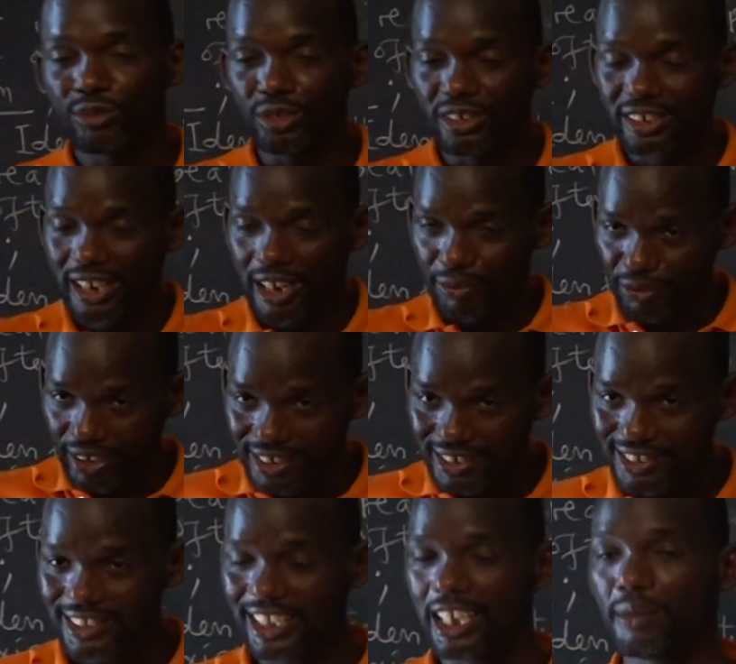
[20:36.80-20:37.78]
to
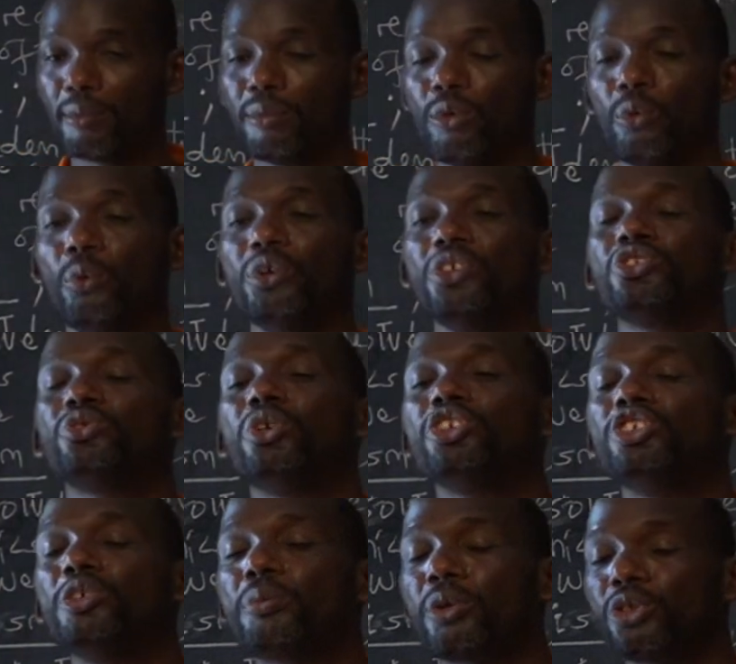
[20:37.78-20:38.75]
interface them with what
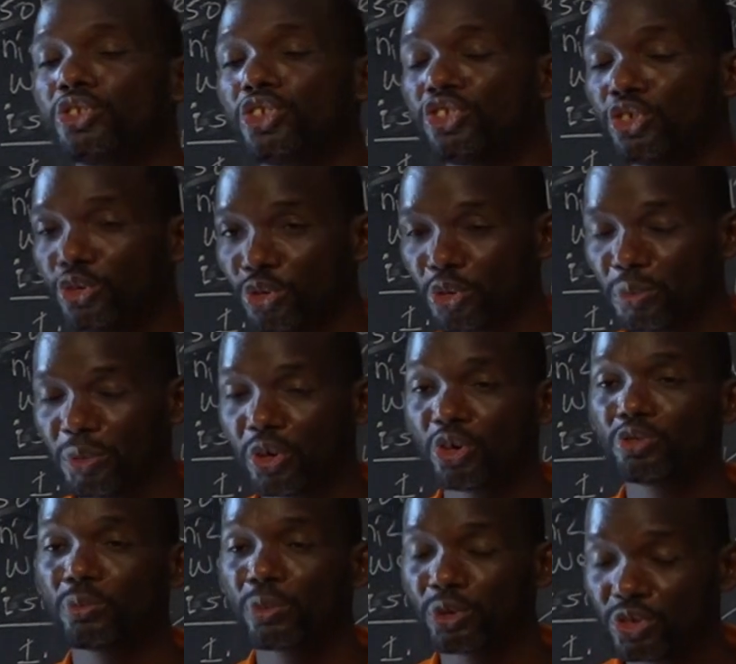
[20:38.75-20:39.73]
the processing unit,
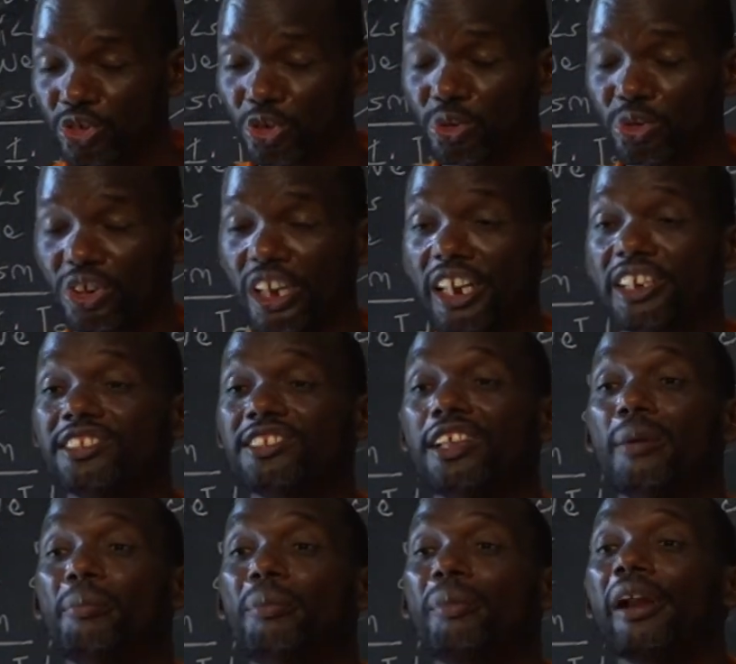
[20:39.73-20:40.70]
because processing unit, it's the
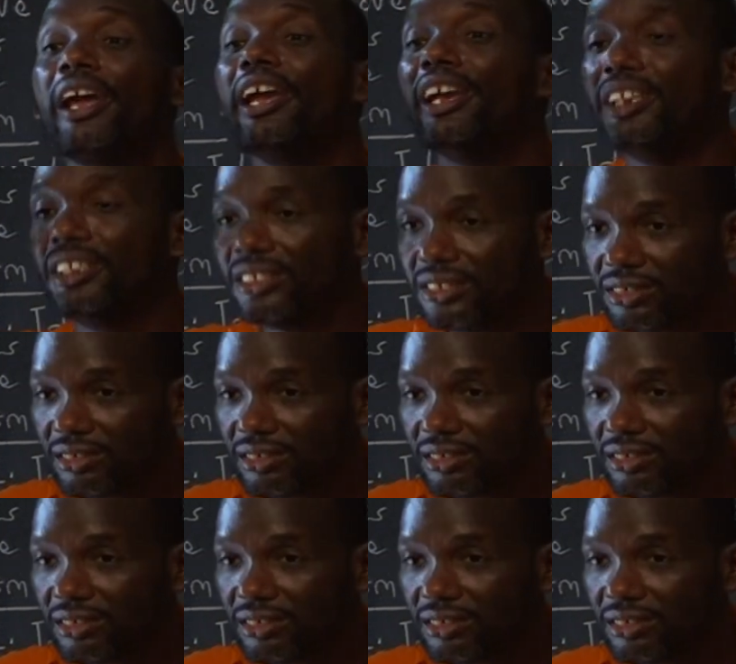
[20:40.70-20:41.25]
brain.